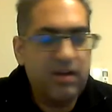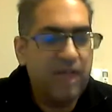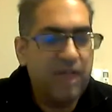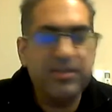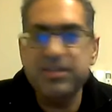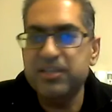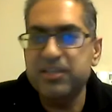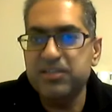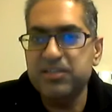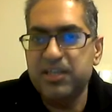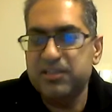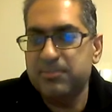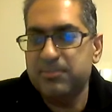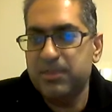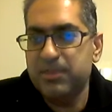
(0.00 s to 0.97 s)
authenticity
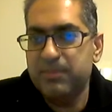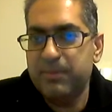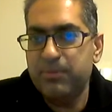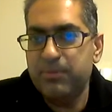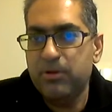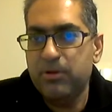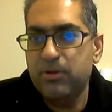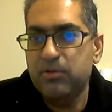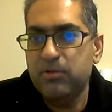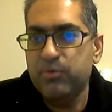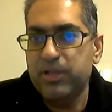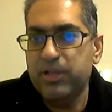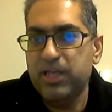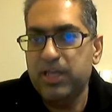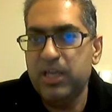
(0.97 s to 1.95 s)
is something that people
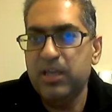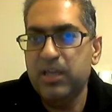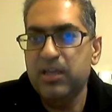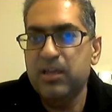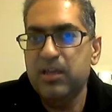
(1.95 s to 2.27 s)
really